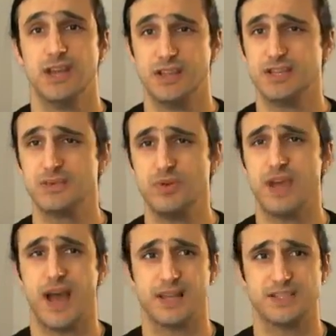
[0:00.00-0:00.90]
This
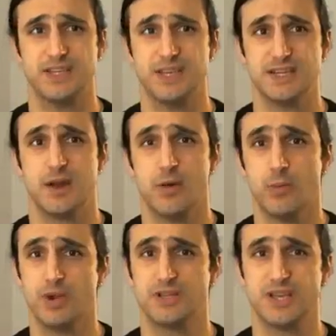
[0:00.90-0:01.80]
reality is,
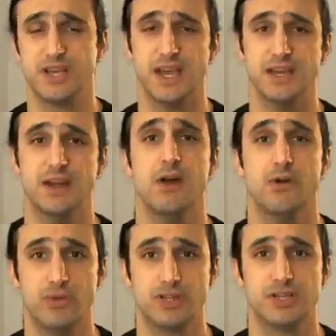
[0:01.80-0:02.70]
once again,
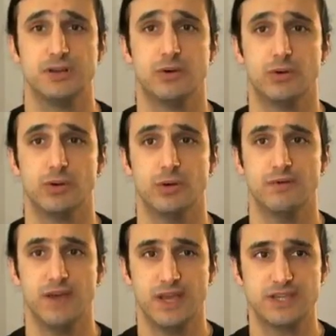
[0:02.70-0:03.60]
written all
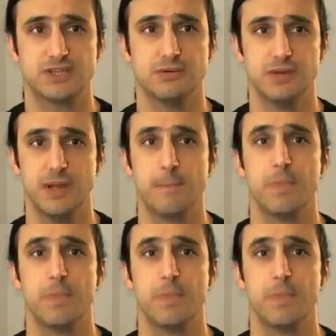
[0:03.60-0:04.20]
over history,